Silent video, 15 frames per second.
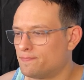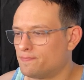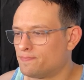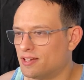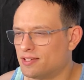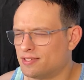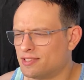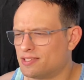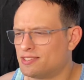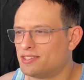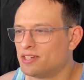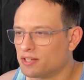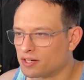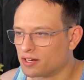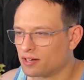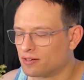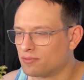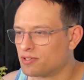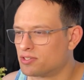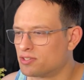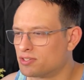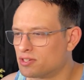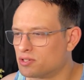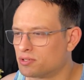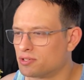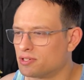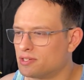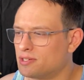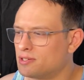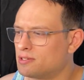It is a cedar, which is a
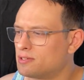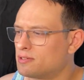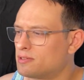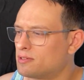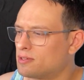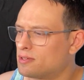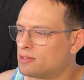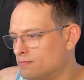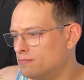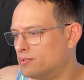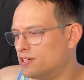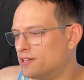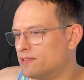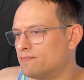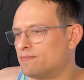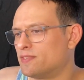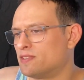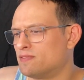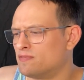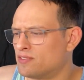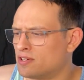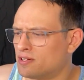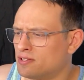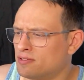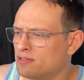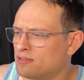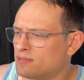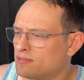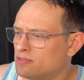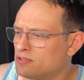tree, but very
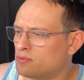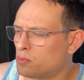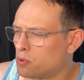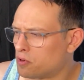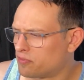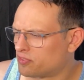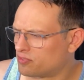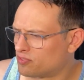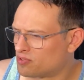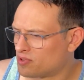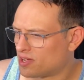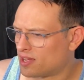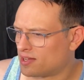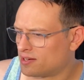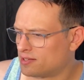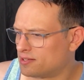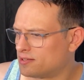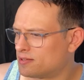dwarfed variety.